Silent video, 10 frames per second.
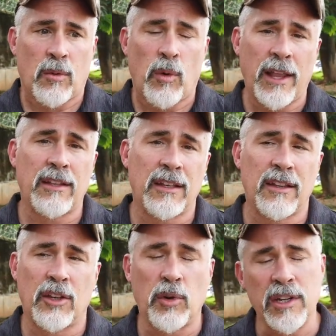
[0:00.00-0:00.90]
When
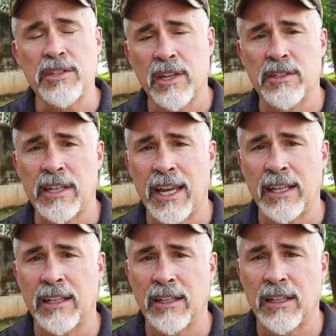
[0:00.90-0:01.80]
the Christians
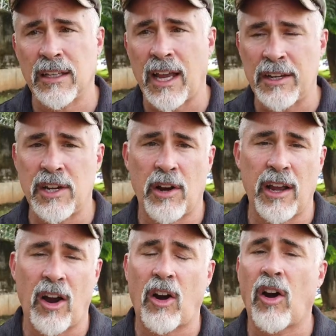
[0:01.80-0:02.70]
in
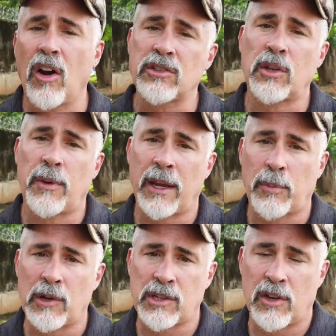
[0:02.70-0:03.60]
Nigeria are also
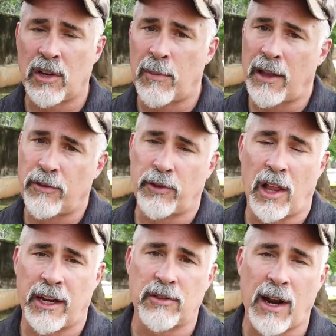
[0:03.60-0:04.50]
being persecuted by the
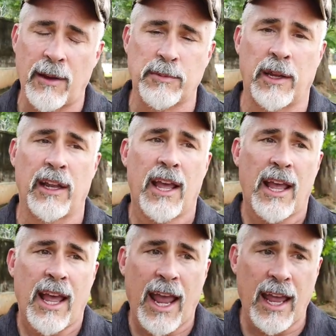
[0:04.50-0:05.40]
Fulani tribesmen,
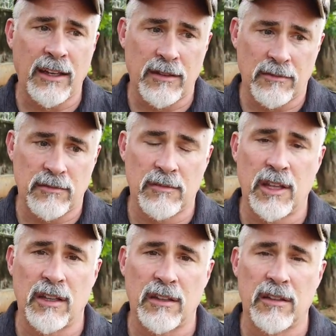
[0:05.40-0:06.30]
and
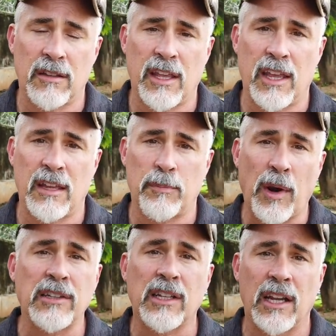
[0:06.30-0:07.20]
the, the
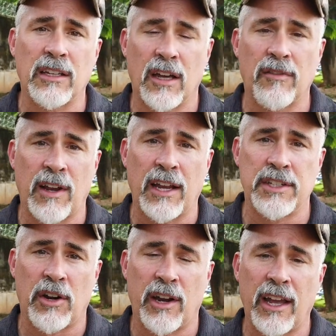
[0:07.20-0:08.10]
president of
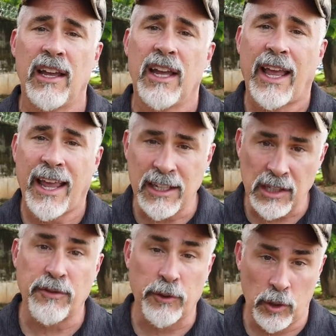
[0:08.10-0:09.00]
Nigeria
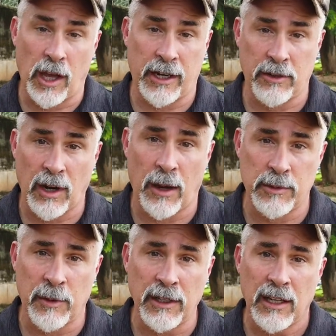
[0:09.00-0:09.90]
is a Fulani
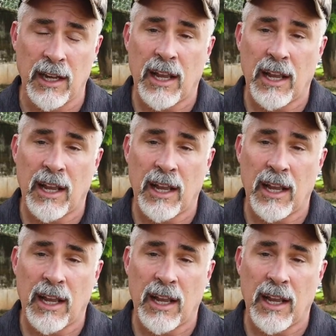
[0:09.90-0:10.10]
tribesman,